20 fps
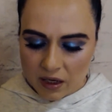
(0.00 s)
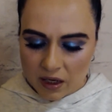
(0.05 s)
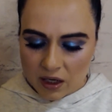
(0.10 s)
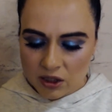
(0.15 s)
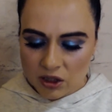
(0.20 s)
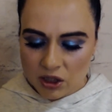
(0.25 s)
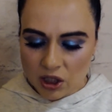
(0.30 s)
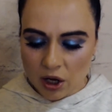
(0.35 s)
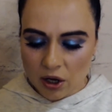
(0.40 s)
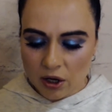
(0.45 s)

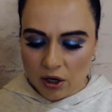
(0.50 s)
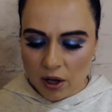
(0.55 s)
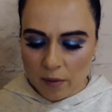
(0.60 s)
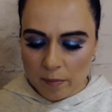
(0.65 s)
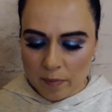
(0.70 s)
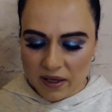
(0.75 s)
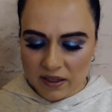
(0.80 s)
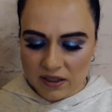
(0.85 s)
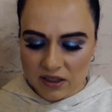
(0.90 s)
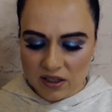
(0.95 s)
So I
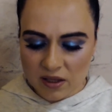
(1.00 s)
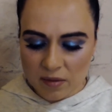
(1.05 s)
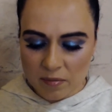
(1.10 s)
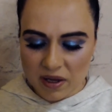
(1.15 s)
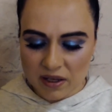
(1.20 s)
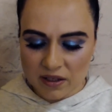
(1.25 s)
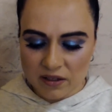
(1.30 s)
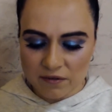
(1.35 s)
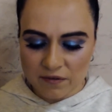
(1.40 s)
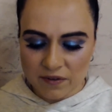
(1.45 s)
got back to the
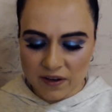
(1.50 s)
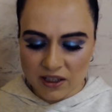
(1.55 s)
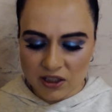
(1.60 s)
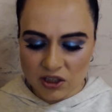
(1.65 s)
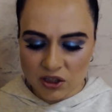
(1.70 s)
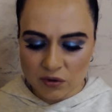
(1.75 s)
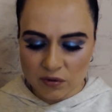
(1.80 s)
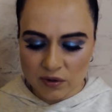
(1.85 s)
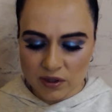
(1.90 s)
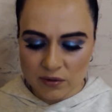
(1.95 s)

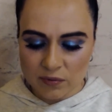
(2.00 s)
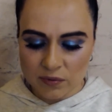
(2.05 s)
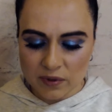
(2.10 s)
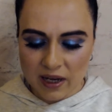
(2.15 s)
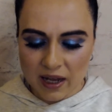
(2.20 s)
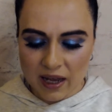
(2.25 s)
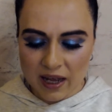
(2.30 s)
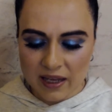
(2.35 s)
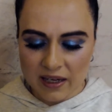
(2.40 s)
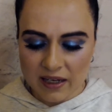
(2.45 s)
manufacturers
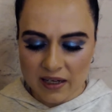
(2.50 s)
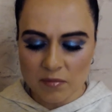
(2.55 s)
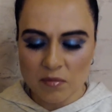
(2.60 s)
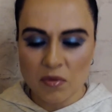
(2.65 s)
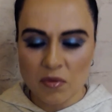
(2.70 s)
regarding